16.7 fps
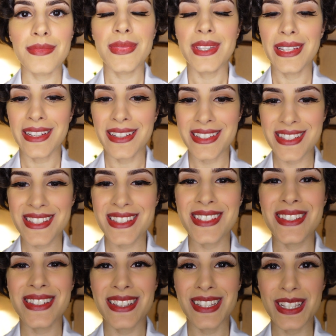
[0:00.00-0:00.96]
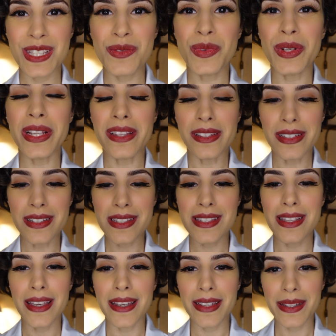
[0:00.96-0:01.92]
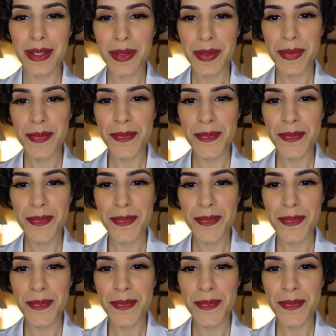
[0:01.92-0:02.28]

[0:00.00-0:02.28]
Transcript: Yes, that's what it looks like.